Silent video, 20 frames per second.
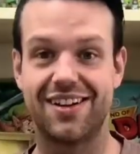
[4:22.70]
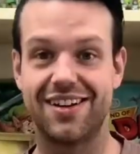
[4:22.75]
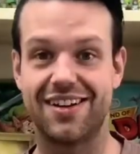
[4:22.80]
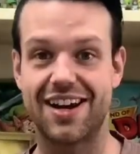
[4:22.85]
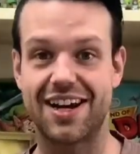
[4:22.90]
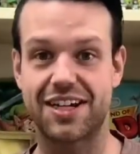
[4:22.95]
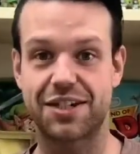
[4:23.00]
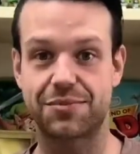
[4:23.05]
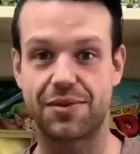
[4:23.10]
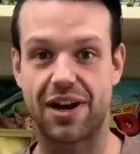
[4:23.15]

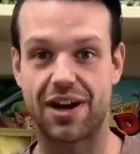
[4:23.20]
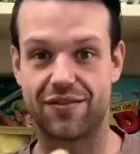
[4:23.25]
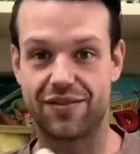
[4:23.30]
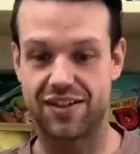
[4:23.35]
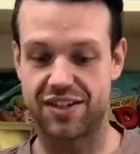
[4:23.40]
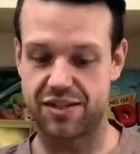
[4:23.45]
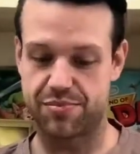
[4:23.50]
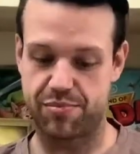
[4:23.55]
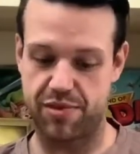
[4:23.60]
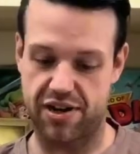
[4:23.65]
Next we have
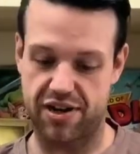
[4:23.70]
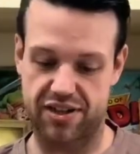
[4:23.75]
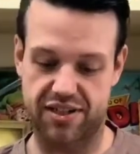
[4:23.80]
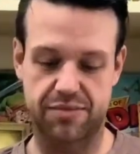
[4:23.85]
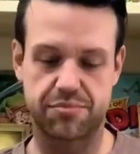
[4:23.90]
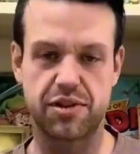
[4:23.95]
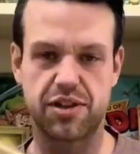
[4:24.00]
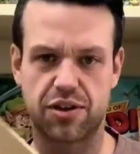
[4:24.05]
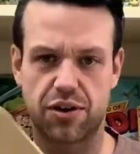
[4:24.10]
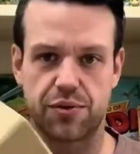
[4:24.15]
this box. I'm
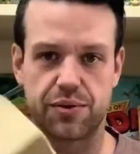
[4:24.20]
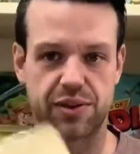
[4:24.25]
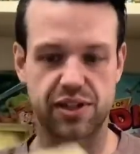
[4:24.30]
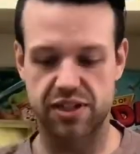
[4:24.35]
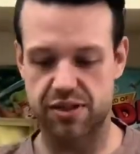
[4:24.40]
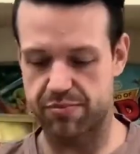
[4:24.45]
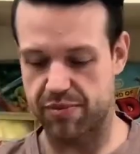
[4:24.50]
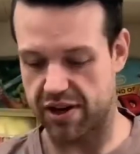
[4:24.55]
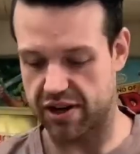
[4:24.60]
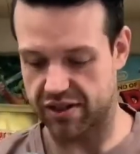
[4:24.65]
gonna go with this
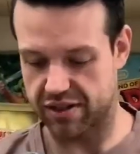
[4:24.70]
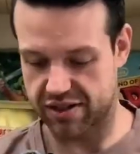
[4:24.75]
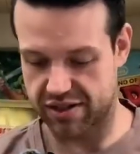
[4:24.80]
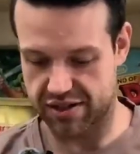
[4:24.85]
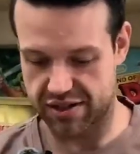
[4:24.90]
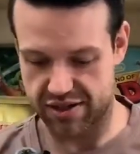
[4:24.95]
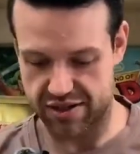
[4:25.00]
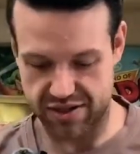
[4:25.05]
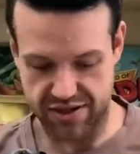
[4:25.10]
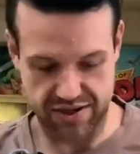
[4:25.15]

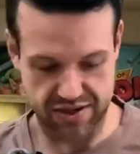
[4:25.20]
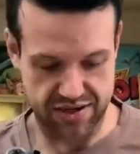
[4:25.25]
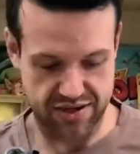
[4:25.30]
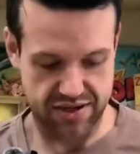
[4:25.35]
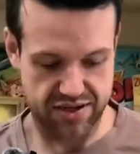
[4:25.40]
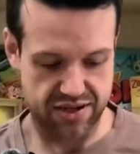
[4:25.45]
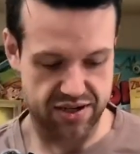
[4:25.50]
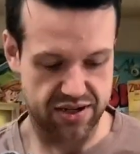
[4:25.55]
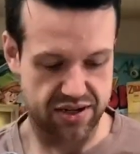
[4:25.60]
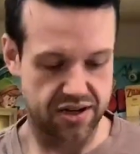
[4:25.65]
box.
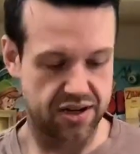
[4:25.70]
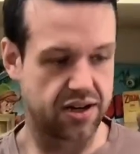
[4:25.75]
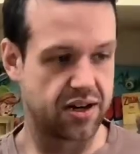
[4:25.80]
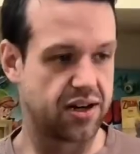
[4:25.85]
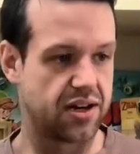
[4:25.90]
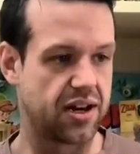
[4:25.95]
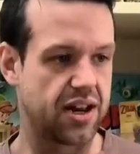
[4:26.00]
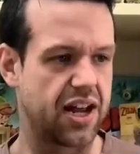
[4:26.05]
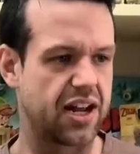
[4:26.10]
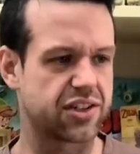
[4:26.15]

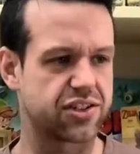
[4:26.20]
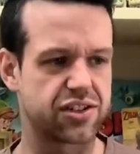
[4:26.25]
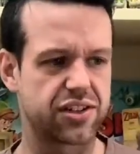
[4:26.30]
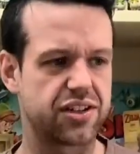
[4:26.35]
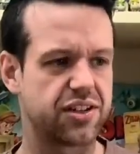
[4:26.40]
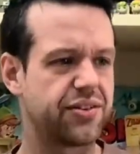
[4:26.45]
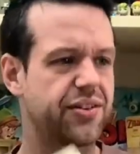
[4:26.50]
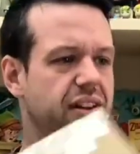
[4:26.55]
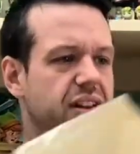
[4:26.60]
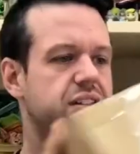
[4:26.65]
Actually, you
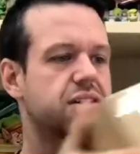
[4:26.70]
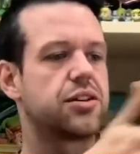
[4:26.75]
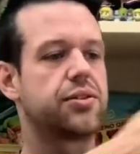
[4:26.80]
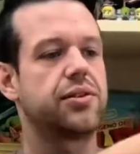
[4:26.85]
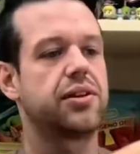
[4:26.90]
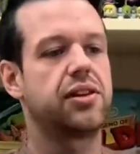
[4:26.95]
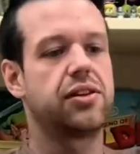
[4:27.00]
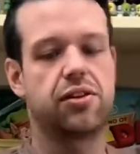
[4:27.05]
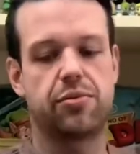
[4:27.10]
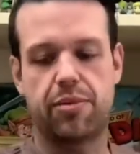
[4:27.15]
know what? Let's go with
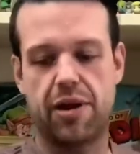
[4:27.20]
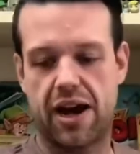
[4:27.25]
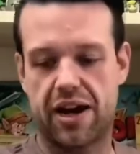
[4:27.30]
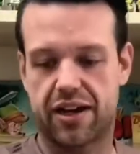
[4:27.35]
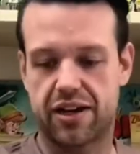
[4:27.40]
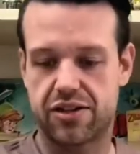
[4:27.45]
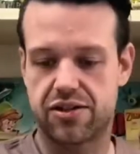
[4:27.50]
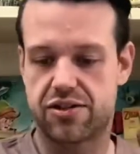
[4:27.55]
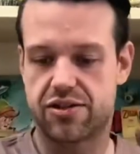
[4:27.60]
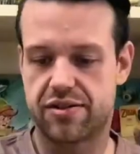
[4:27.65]
a little
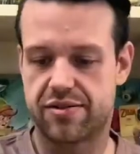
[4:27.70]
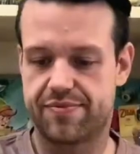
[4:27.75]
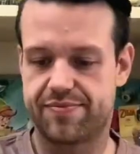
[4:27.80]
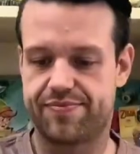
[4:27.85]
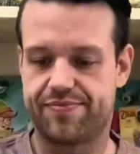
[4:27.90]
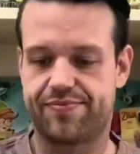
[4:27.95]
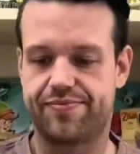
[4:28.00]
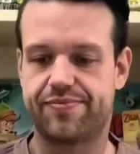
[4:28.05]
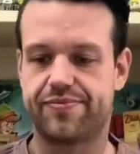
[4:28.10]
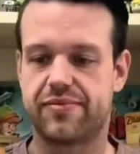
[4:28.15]
package.
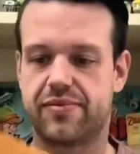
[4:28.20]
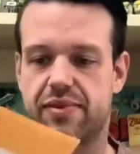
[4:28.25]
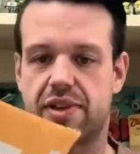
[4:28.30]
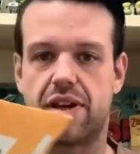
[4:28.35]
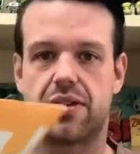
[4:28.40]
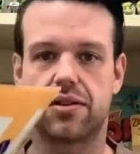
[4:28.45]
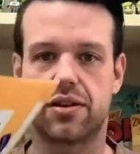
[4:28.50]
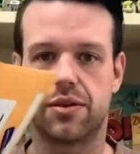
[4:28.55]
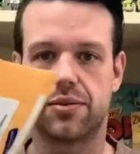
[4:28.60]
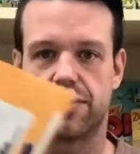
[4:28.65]

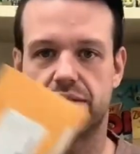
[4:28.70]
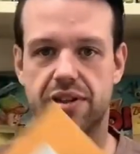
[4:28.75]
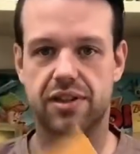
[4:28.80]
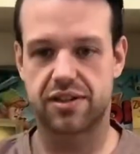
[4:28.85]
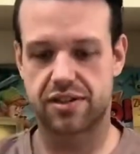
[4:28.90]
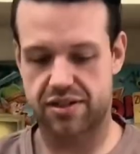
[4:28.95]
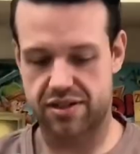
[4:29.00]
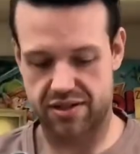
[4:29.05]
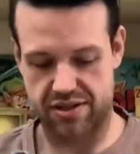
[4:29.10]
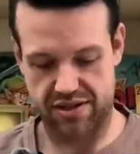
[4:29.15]
I'll go with
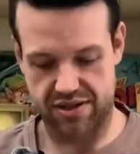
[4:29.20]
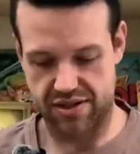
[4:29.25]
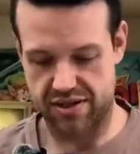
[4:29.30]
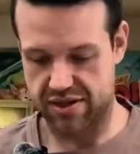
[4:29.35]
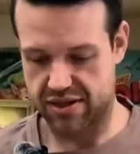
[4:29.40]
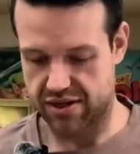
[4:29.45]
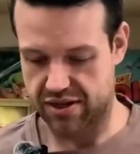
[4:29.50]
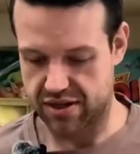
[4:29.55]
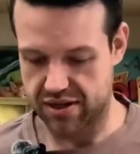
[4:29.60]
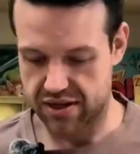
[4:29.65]
this.
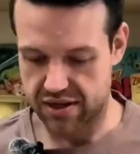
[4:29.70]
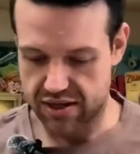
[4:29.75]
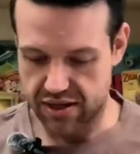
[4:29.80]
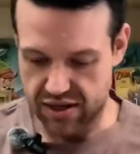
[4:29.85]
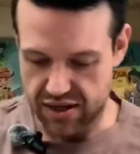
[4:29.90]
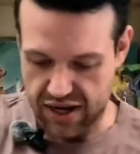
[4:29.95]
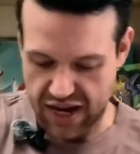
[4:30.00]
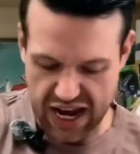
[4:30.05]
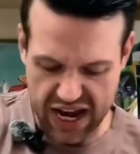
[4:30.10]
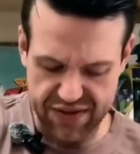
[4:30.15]

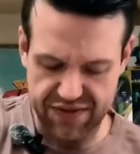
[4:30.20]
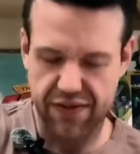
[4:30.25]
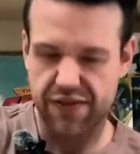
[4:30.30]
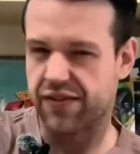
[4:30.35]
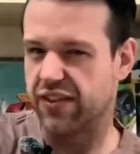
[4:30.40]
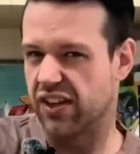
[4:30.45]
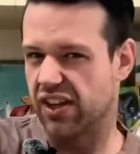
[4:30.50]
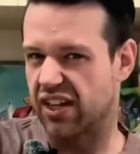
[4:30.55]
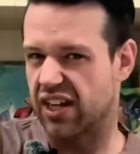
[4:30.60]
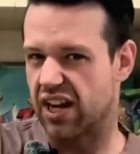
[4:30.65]
I have a
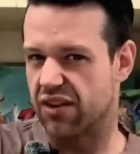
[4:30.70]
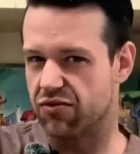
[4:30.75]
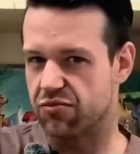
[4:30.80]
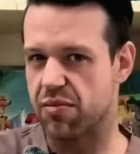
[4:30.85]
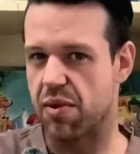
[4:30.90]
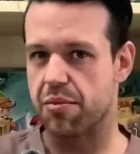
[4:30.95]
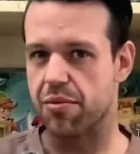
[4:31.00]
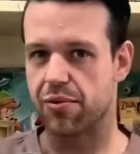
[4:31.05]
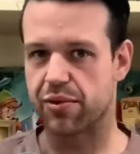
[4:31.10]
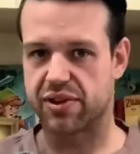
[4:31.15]
feeling I
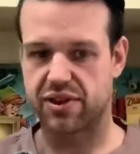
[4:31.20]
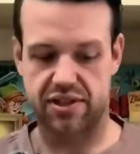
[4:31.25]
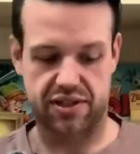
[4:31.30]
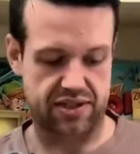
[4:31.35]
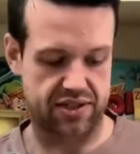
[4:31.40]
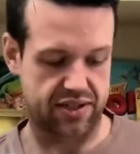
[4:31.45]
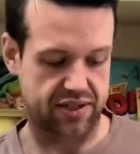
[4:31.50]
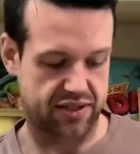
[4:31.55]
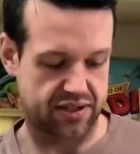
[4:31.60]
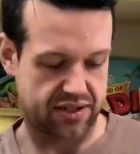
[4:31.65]
remember what this
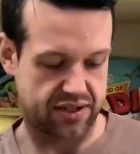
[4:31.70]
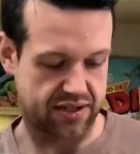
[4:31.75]
is.